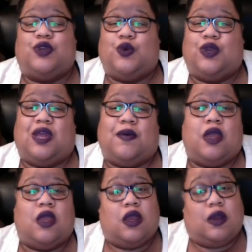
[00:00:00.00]
you and them.
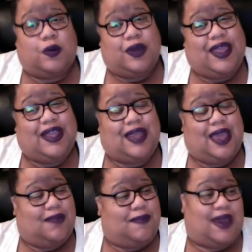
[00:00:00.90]
Well, ain't
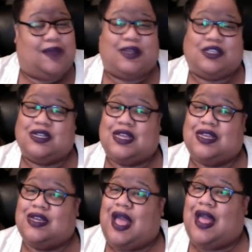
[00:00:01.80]
that about it, bitch? Look,
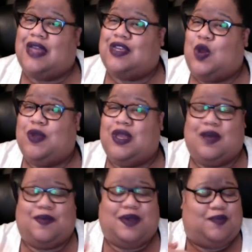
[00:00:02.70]
look, I don't be
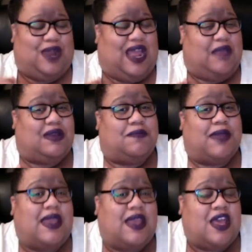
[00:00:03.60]
up here blaming
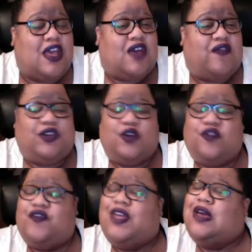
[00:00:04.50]
me for your
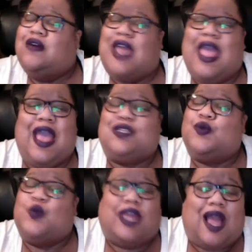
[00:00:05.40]
failed ass.
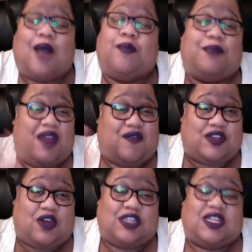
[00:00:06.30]
Well, like, I'm
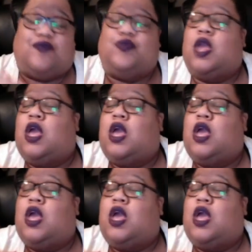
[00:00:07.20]
paraphrasing on stuff.